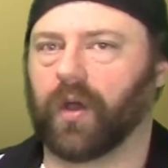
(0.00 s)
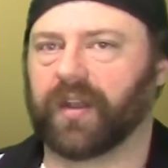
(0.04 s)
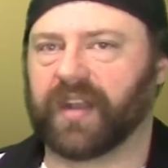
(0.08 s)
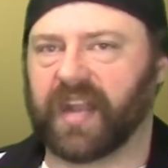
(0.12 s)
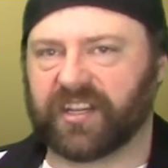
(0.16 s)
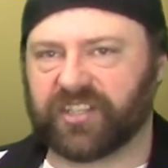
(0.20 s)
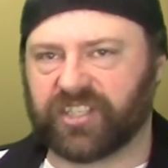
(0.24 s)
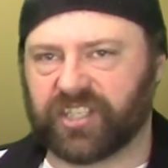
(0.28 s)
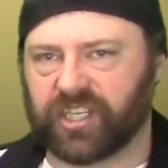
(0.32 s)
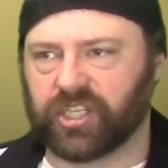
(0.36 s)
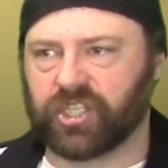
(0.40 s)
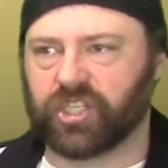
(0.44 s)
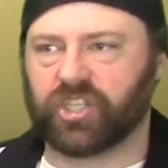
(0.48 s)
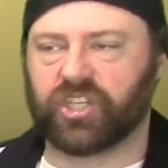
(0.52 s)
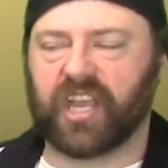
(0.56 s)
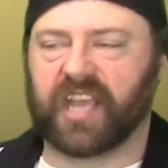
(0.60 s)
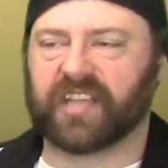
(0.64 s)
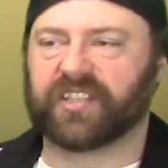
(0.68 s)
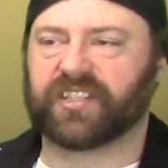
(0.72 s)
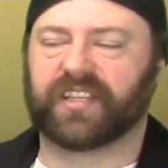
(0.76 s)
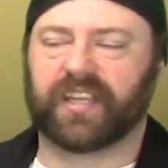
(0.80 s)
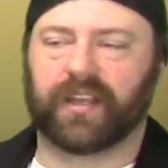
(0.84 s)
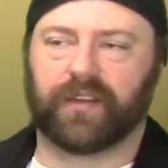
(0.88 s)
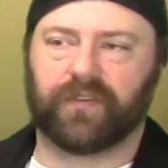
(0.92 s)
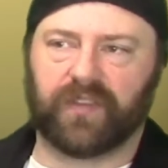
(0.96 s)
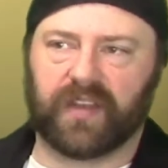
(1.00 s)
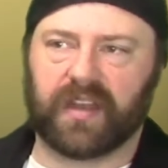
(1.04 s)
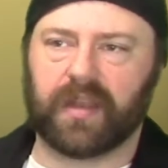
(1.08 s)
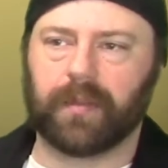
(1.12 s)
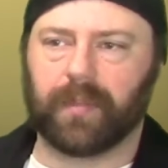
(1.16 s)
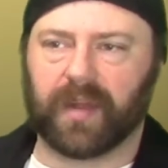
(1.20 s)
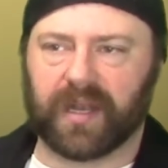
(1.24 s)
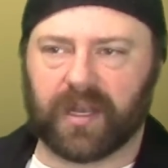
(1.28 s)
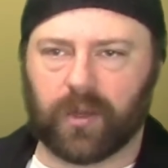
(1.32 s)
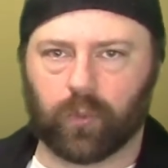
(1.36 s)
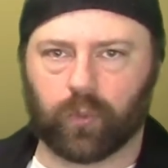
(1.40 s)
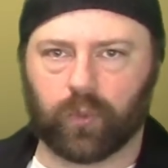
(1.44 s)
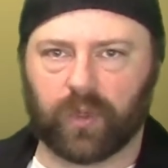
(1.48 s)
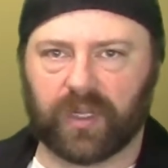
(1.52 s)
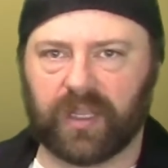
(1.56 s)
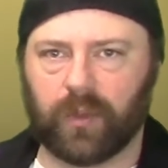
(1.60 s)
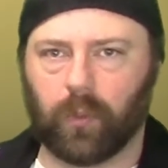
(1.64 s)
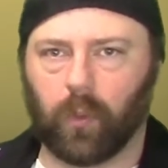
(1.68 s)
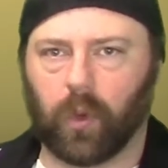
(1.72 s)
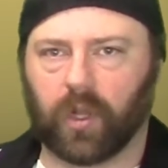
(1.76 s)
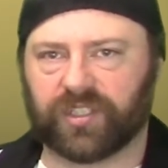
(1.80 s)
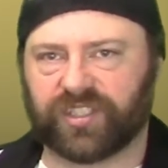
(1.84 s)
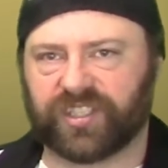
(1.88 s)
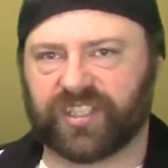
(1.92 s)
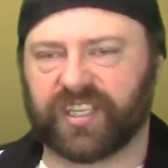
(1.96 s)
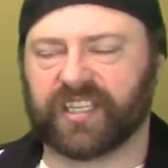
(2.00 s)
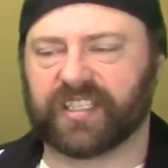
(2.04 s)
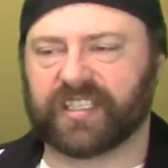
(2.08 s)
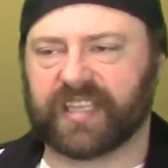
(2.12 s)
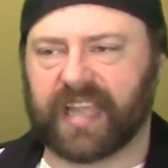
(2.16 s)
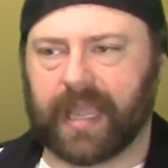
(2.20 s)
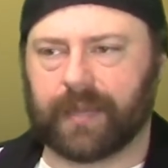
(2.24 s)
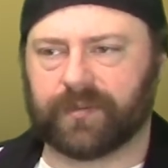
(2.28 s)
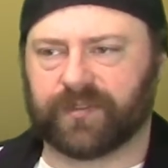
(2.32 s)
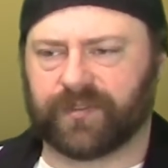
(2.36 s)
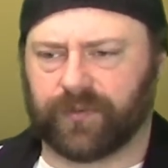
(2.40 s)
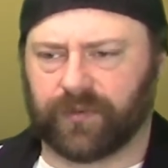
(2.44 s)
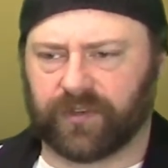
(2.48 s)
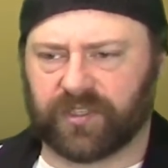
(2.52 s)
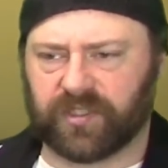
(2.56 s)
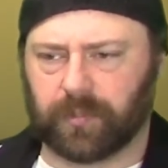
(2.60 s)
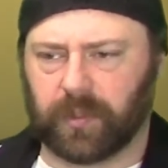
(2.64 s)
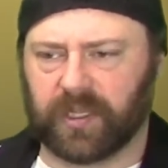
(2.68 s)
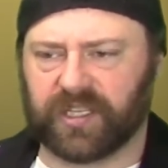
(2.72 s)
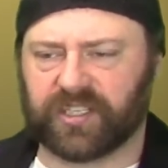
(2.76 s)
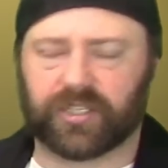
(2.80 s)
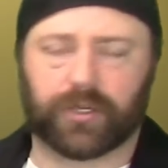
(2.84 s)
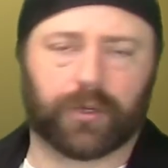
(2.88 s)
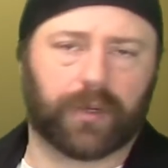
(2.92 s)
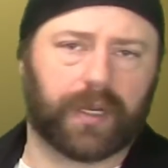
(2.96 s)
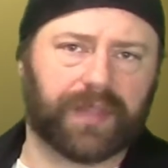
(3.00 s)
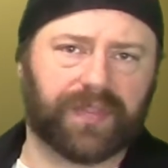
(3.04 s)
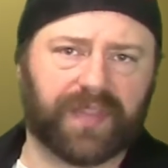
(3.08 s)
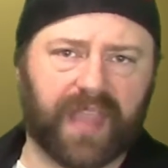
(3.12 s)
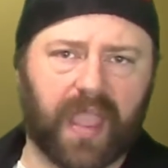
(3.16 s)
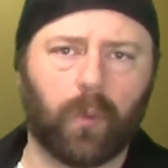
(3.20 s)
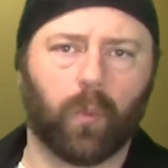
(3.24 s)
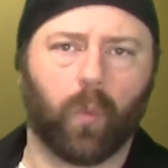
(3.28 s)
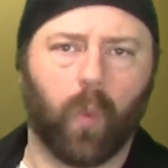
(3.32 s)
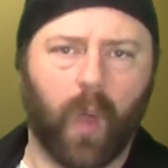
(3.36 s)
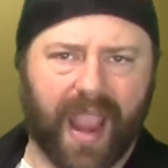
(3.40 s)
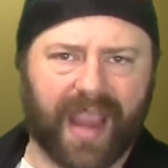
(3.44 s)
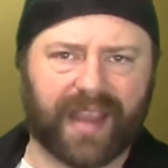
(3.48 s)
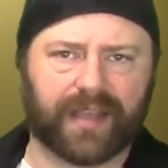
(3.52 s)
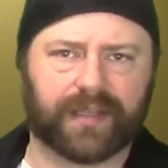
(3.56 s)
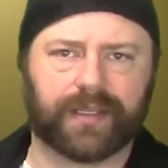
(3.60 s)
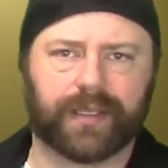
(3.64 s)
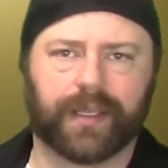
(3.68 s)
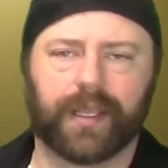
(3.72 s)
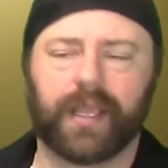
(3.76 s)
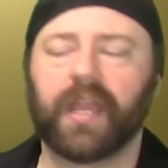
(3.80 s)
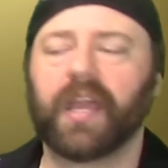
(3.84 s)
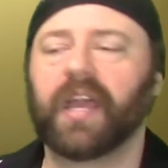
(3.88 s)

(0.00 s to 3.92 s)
And I suggest that if anybody really wants these games for split screen, they wait.